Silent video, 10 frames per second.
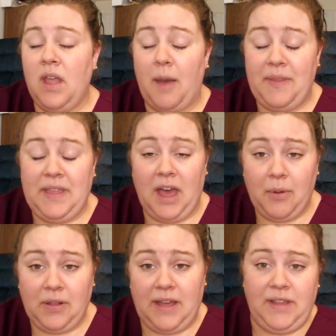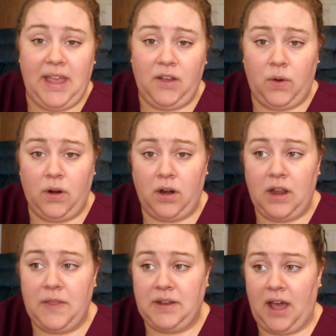Up in the upper left-hand
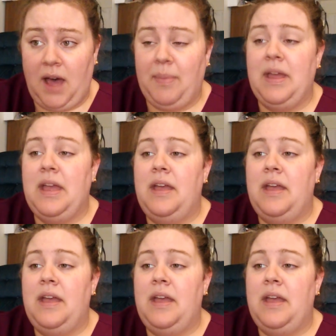corner in the top,